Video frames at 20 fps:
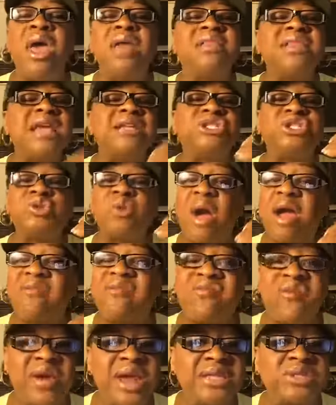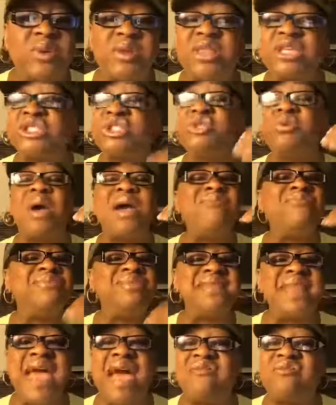that you are friends with that you have
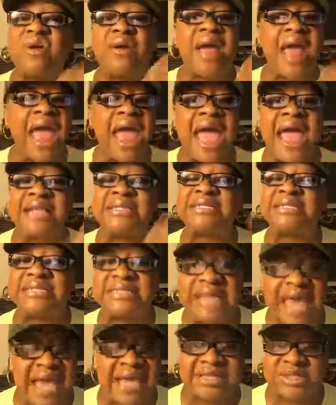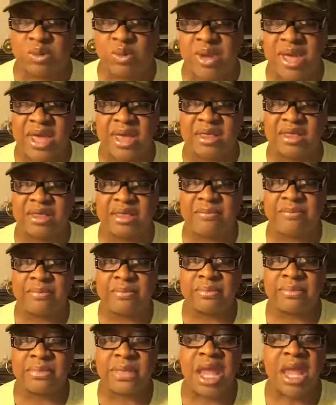never had sex with.
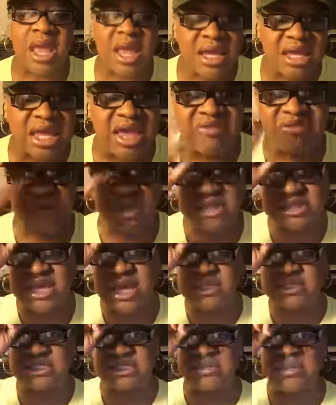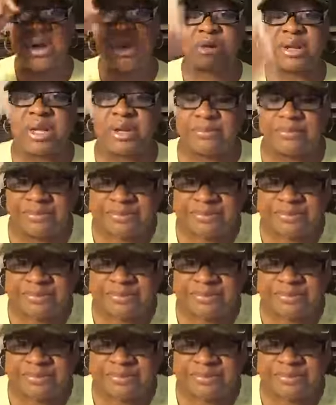Give you a testimony.